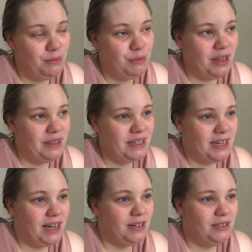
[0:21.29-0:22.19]
But then the
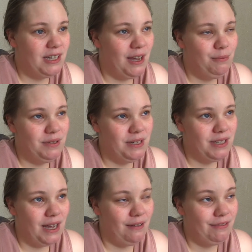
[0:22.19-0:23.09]
second time
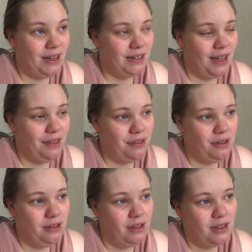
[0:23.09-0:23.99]
since I have had
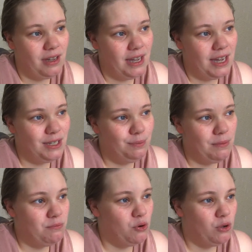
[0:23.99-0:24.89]
Heather, it's
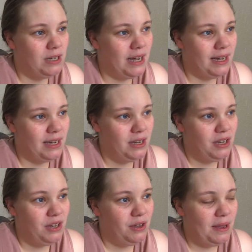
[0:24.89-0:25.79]
been more like
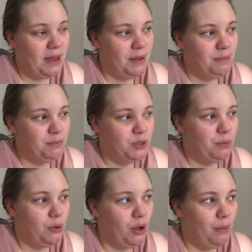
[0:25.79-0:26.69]

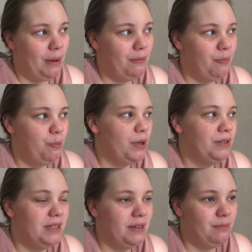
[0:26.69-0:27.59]
support about
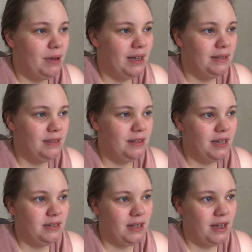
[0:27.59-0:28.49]
positive minds and
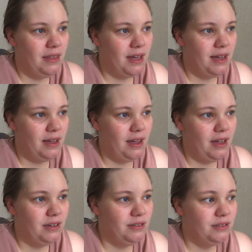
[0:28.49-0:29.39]
things like that.
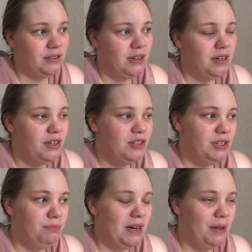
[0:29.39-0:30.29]
And
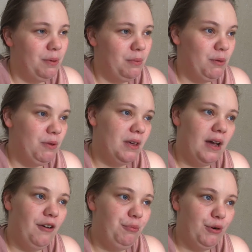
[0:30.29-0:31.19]
she's been helping me with the
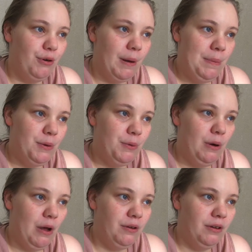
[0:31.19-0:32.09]
CAF program that
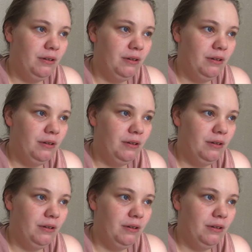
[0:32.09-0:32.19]
we're on. Mm-hmm.